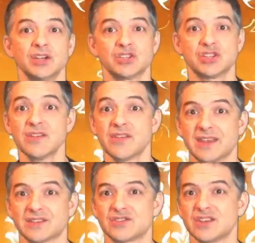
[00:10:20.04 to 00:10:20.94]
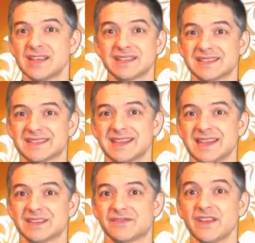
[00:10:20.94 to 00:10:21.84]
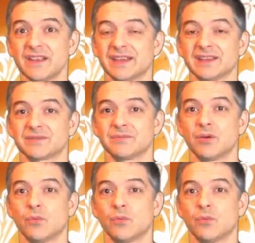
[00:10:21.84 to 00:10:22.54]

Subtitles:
she thinks she isn't seeing his feelings.